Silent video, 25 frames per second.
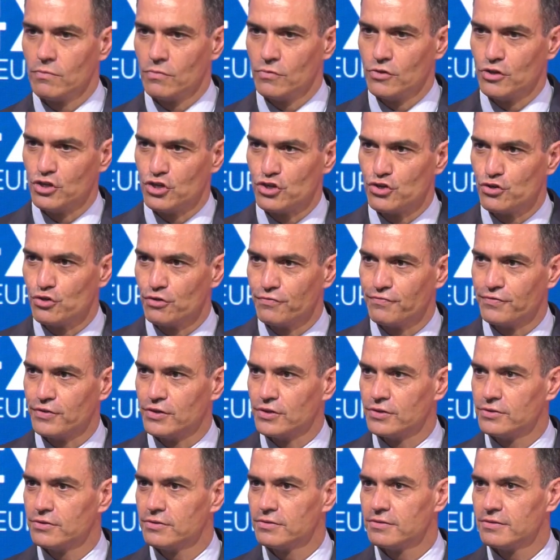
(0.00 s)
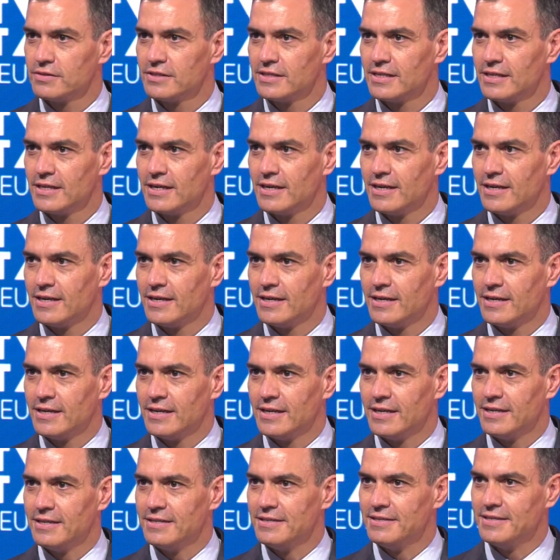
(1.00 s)
The Sure Fund,
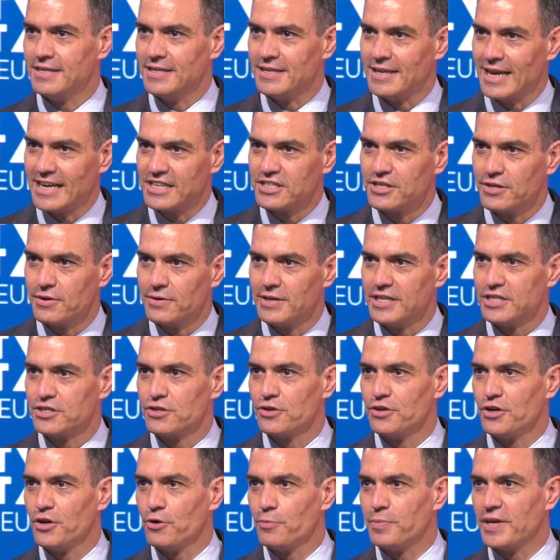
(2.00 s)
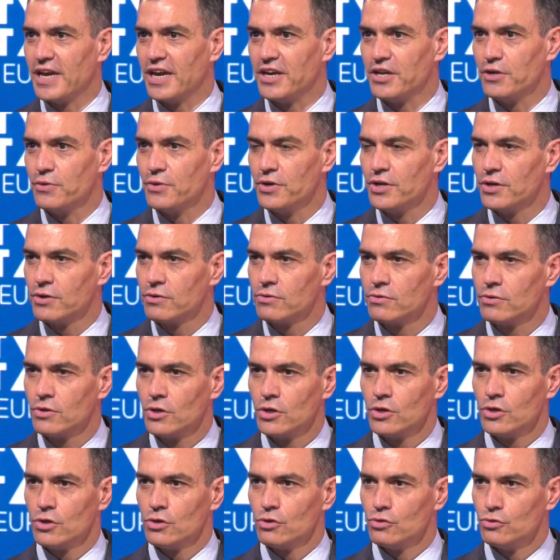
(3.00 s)
the Next Generation European Union,
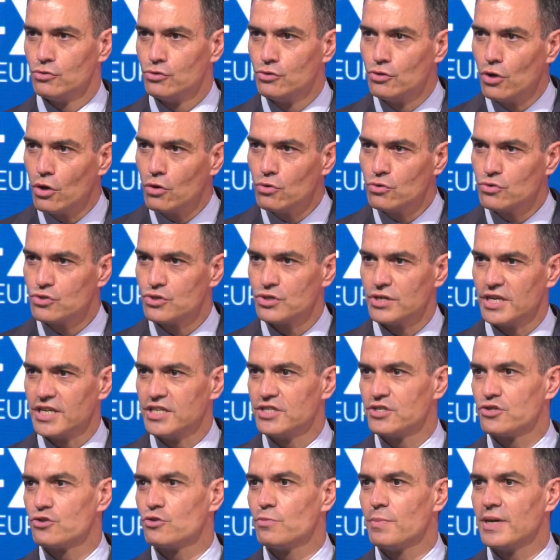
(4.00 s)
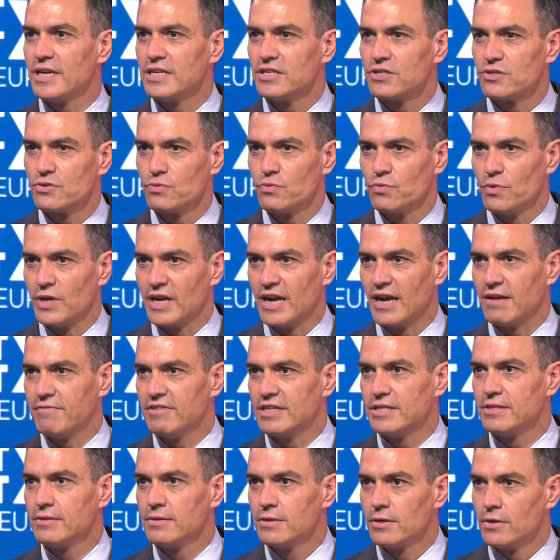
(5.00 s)
those instruments, we have
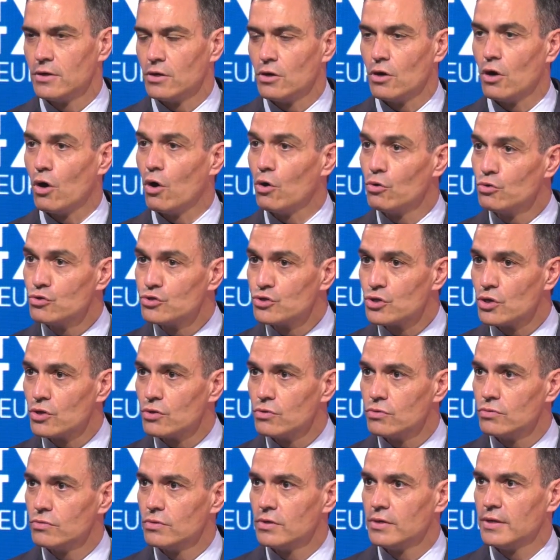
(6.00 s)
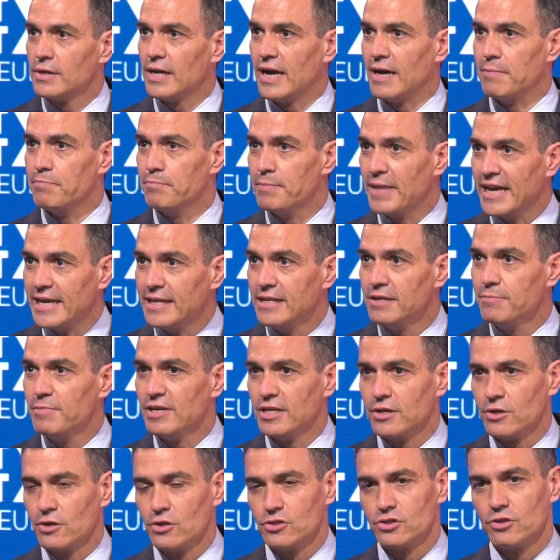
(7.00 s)
it also and mainly
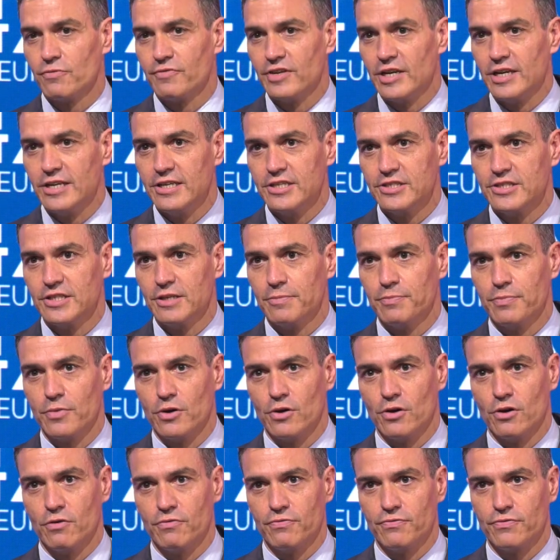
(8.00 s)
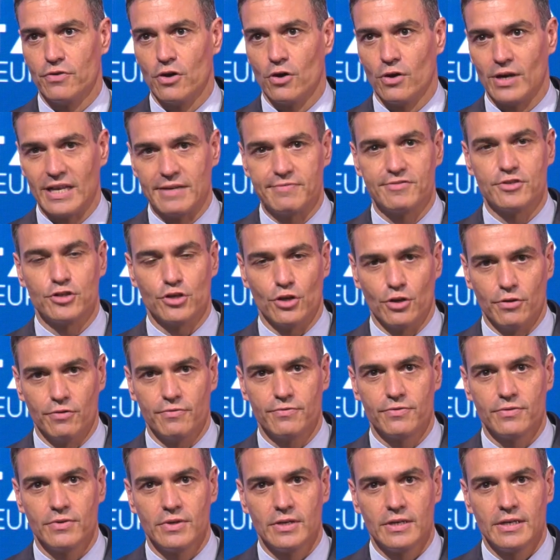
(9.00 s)
because of the leadership of Olaf
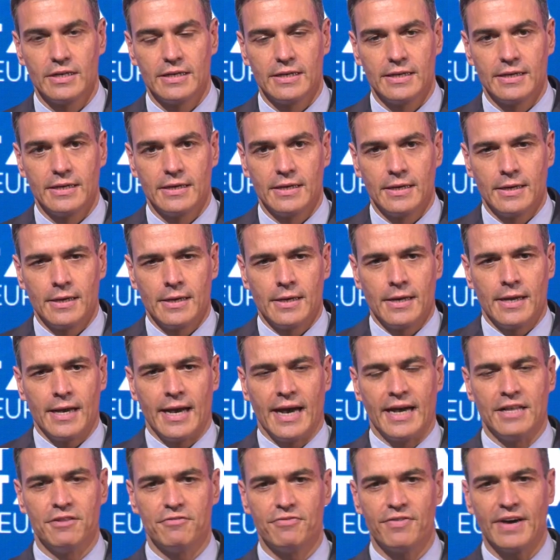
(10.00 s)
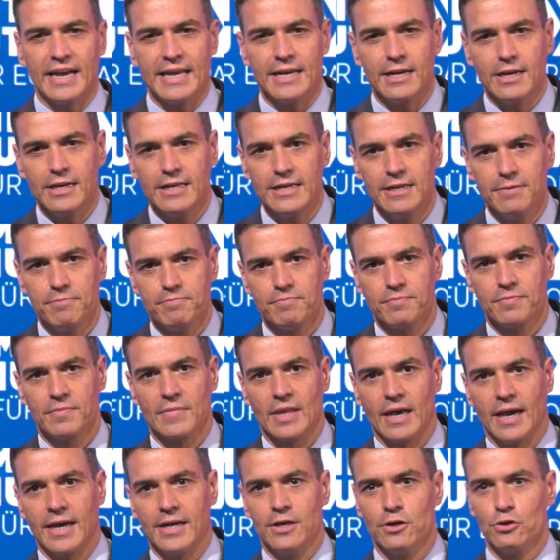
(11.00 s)
Scholz. And finally,
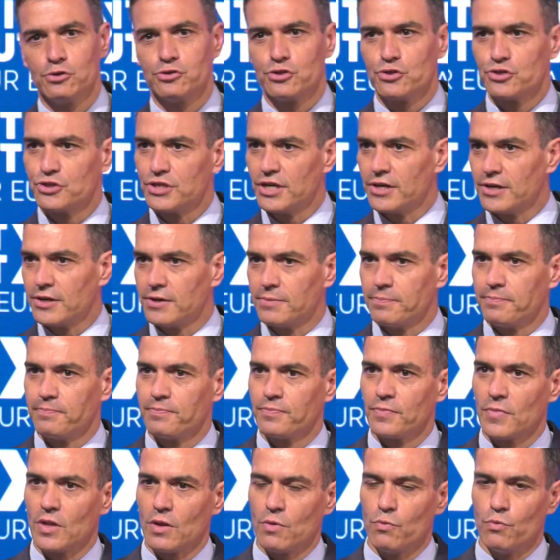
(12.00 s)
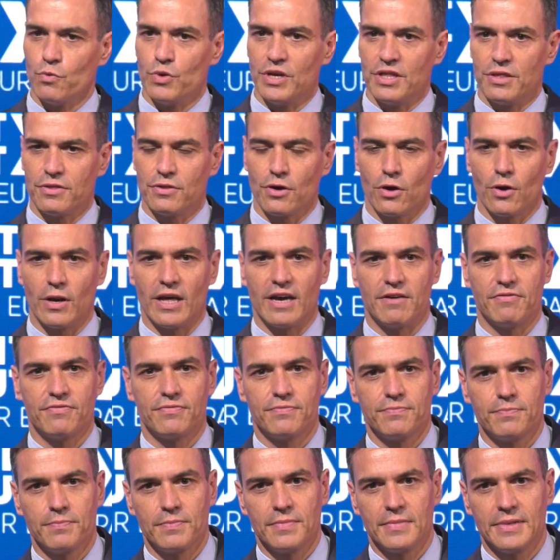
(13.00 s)
I also share with
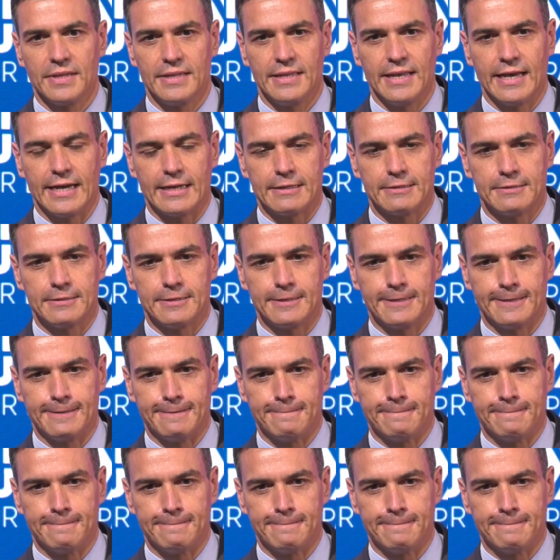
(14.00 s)
Olaf that